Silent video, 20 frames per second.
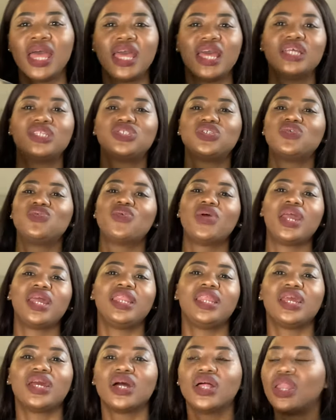it's
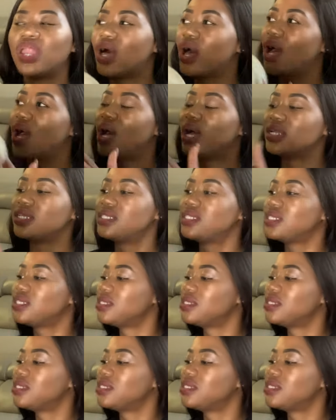raining a lot.